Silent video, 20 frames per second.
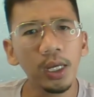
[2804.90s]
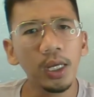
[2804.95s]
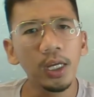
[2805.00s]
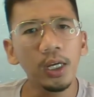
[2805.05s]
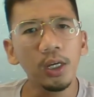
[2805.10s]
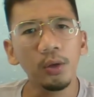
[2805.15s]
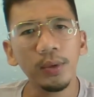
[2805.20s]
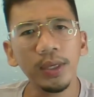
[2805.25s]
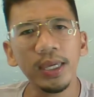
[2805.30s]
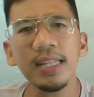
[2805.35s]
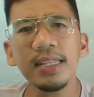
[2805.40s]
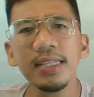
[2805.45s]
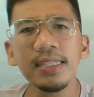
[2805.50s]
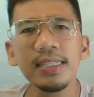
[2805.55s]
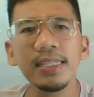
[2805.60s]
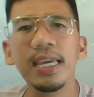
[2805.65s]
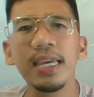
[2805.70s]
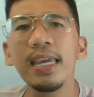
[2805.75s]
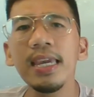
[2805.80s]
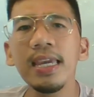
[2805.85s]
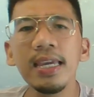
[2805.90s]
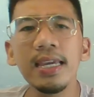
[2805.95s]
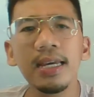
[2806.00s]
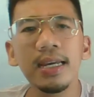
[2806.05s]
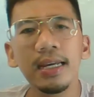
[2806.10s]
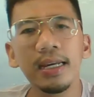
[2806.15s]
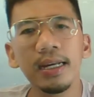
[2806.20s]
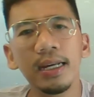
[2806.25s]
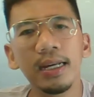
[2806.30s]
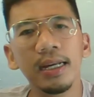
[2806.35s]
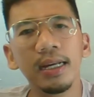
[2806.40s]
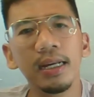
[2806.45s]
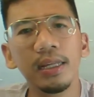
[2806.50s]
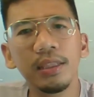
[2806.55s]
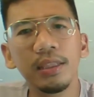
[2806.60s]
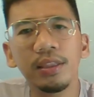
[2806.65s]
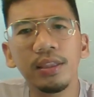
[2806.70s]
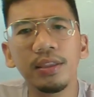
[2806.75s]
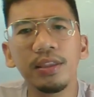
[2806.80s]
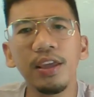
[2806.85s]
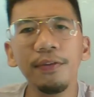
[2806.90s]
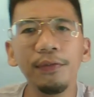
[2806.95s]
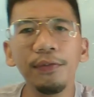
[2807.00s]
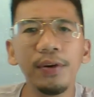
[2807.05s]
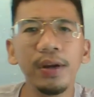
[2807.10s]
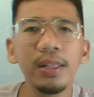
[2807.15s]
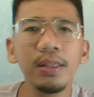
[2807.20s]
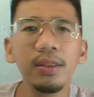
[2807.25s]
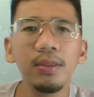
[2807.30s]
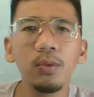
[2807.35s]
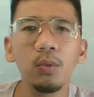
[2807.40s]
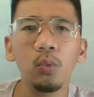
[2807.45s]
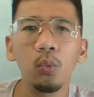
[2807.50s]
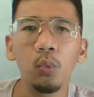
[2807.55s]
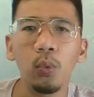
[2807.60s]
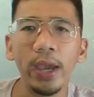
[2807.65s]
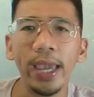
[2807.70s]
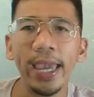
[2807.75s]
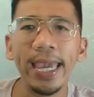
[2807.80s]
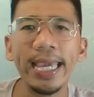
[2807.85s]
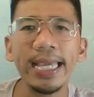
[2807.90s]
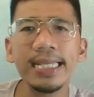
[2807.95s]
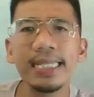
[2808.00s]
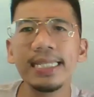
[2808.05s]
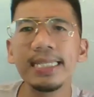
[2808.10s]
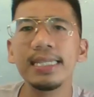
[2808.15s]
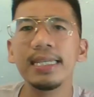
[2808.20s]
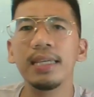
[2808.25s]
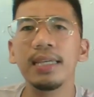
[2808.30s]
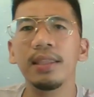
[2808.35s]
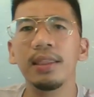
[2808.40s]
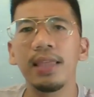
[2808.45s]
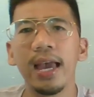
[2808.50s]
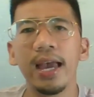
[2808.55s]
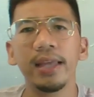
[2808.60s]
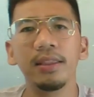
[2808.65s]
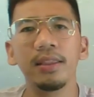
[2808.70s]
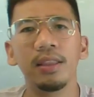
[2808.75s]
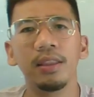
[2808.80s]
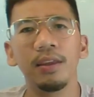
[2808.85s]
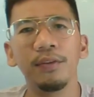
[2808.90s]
So we can see the different ways